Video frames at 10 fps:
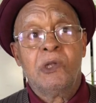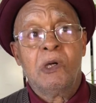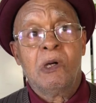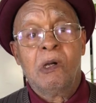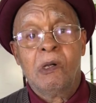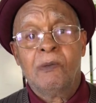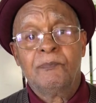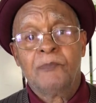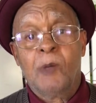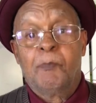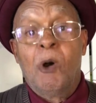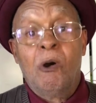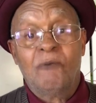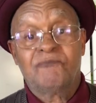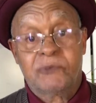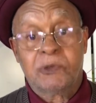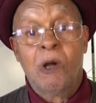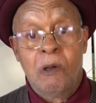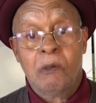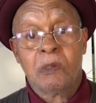a ball of
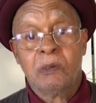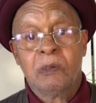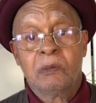dung,